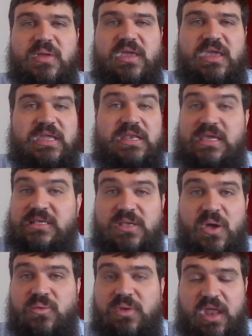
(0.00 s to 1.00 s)
in his
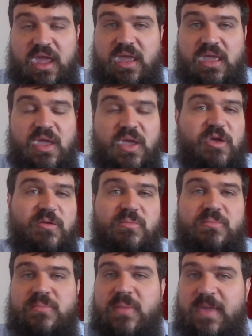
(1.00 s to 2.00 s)
own day.
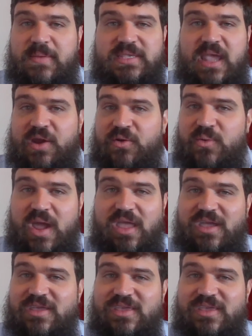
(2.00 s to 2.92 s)
Maybe Zechariah